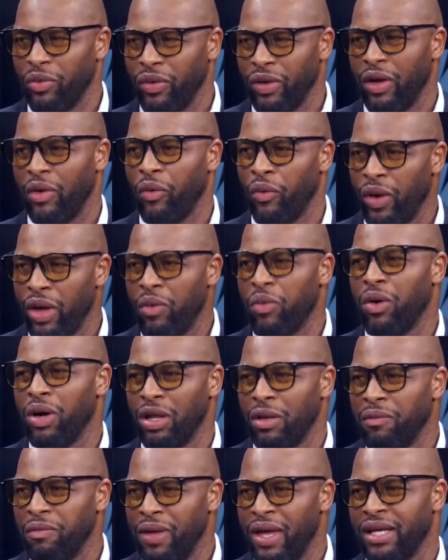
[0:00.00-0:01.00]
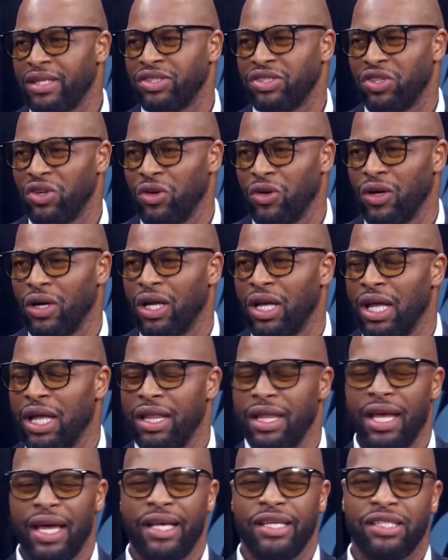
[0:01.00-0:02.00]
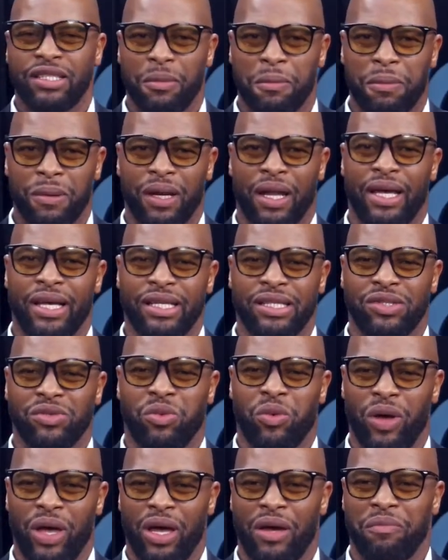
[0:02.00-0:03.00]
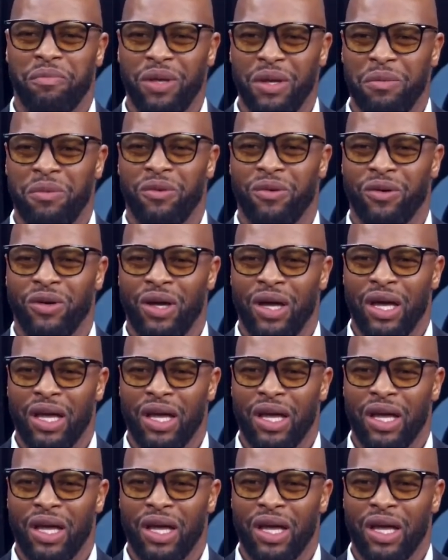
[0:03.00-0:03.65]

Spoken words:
We want to make sure that it's a place where people